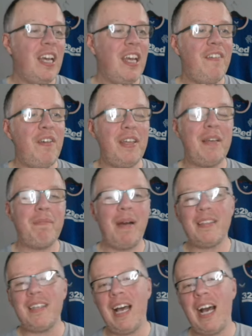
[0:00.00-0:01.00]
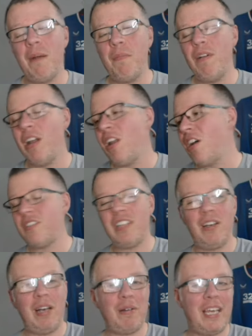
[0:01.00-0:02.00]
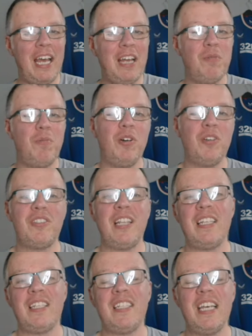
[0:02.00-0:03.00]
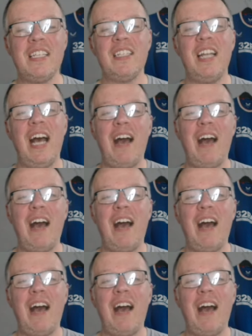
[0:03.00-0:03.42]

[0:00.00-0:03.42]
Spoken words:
If you think back to how Morelos, to how Kent was last season,